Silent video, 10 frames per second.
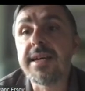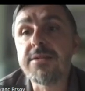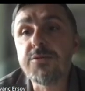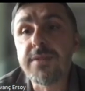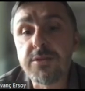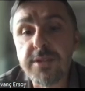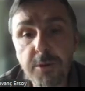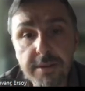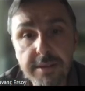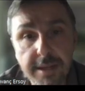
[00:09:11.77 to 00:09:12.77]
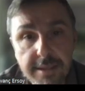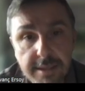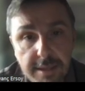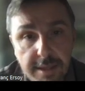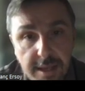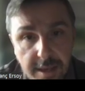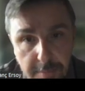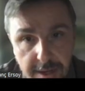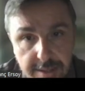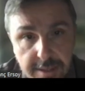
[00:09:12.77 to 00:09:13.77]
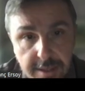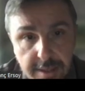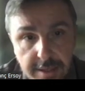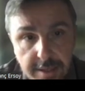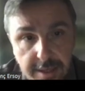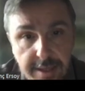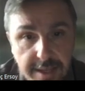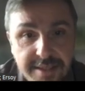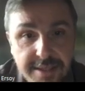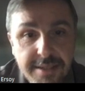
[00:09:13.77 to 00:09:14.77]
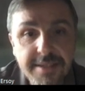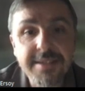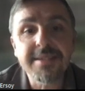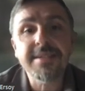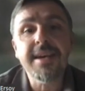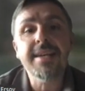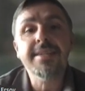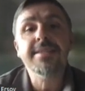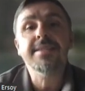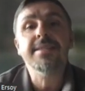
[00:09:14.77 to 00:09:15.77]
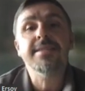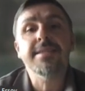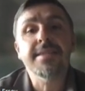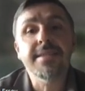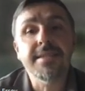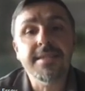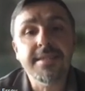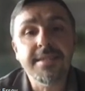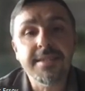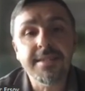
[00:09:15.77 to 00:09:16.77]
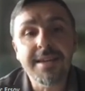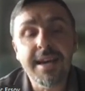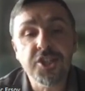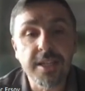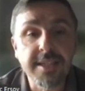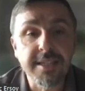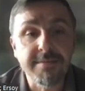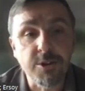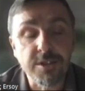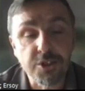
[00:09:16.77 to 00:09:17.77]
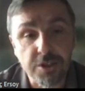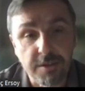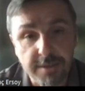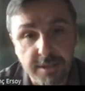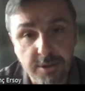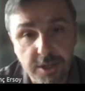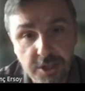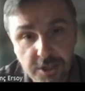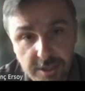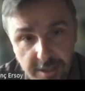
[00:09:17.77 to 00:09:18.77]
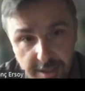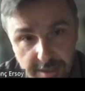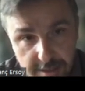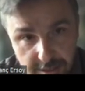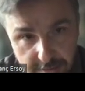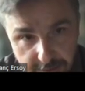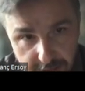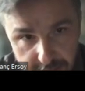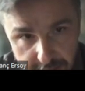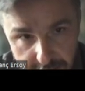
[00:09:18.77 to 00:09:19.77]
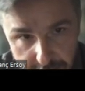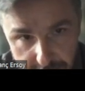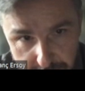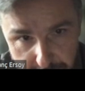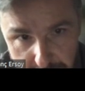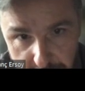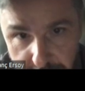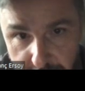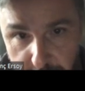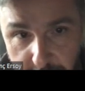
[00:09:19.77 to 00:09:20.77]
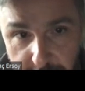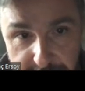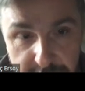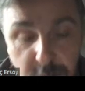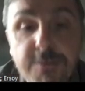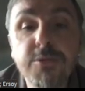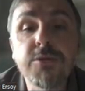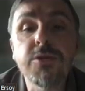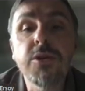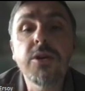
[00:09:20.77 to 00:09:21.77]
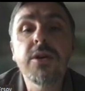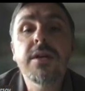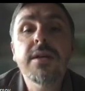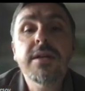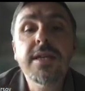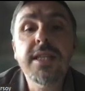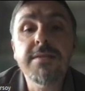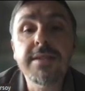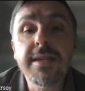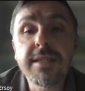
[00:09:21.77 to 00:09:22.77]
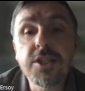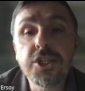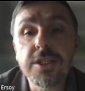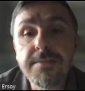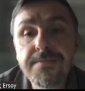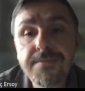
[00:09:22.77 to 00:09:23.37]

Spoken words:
I don't want to report that, but he later asked a general version of this question, and it was published in Kurko Notebook 11th edition.